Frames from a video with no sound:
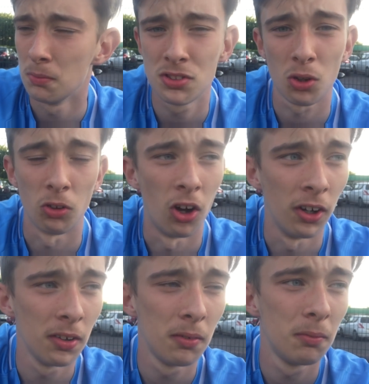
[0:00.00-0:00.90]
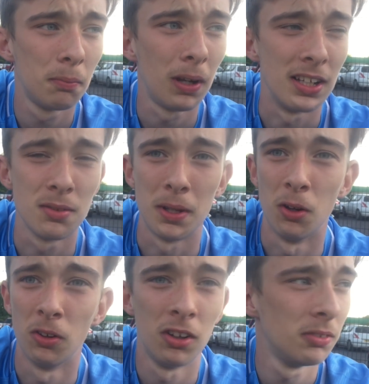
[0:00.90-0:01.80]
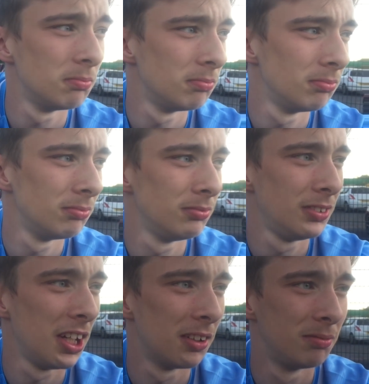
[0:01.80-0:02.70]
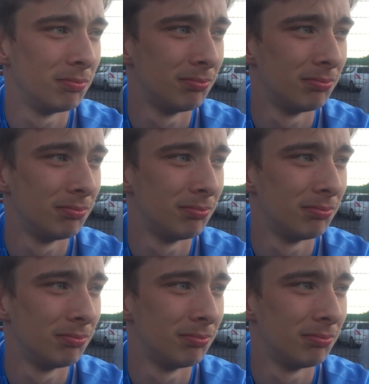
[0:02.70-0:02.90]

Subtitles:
It's all right. Players have been all right. Yeah.